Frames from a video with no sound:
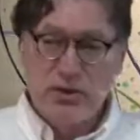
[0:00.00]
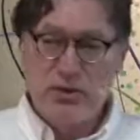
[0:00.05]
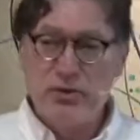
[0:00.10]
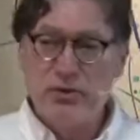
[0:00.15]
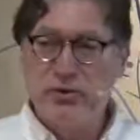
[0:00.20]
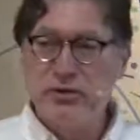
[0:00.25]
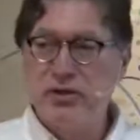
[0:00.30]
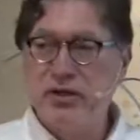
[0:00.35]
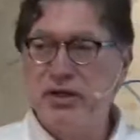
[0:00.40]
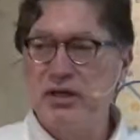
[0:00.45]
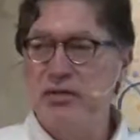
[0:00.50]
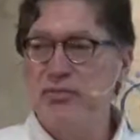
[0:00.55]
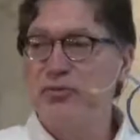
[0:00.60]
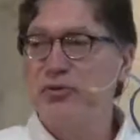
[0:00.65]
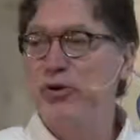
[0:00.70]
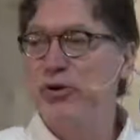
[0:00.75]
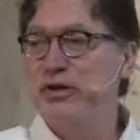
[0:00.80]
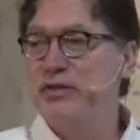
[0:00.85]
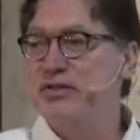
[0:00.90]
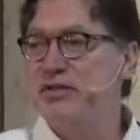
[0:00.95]
Third thing
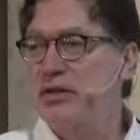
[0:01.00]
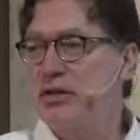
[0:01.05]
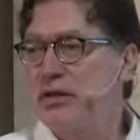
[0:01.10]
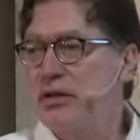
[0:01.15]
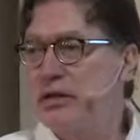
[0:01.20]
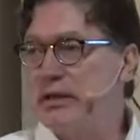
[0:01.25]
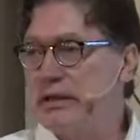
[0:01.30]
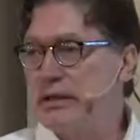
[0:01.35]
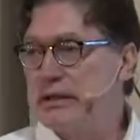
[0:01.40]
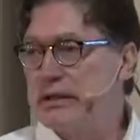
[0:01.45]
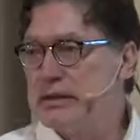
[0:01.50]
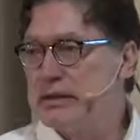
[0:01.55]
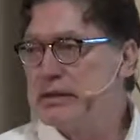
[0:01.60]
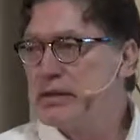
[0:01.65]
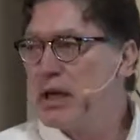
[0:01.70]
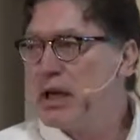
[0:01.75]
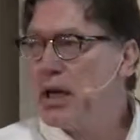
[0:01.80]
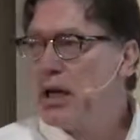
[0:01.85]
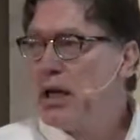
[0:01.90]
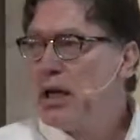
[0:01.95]
before I get started
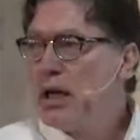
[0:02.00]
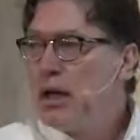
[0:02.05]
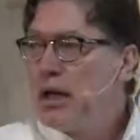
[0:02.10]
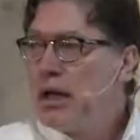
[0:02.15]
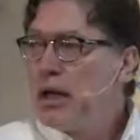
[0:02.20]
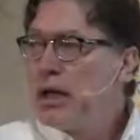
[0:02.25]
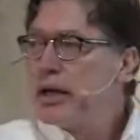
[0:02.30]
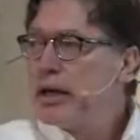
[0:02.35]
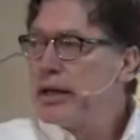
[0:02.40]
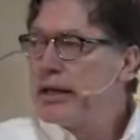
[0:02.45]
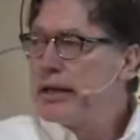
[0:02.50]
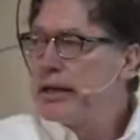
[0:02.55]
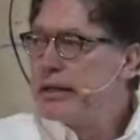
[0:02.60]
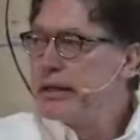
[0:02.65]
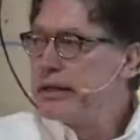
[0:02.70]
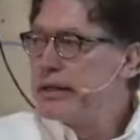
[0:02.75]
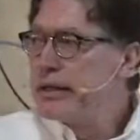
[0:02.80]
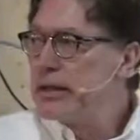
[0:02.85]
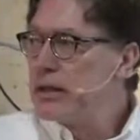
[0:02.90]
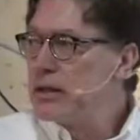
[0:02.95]
is,
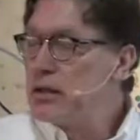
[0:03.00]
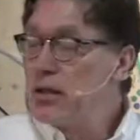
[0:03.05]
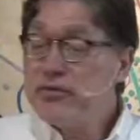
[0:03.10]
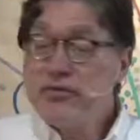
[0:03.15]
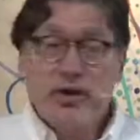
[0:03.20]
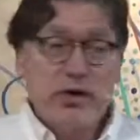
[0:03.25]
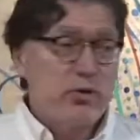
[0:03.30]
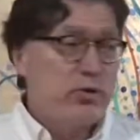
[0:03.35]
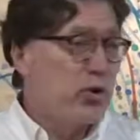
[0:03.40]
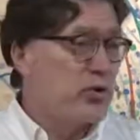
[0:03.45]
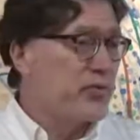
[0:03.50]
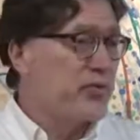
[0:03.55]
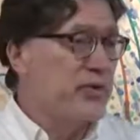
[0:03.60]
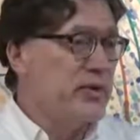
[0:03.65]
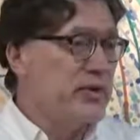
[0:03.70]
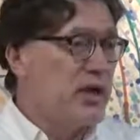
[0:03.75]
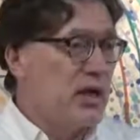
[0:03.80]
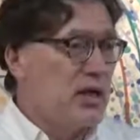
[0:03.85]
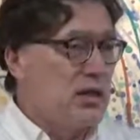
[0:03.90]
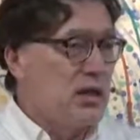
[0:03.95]
love that quote from
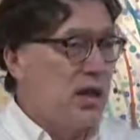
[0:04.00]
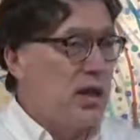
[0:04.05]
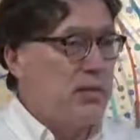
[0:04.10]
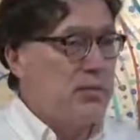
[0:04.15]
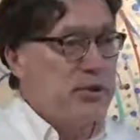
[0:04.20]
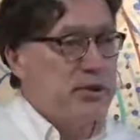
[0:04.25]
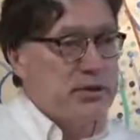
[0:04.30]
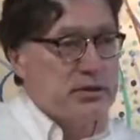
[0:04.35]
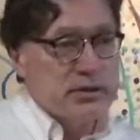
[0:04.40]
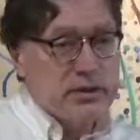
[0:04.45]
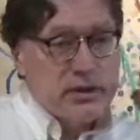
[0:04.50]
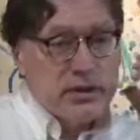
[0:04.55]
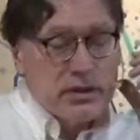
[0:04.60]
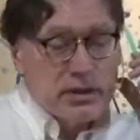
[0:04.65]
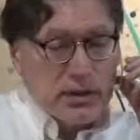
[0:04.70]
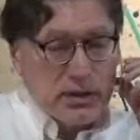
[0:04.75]
the Dalai Lama.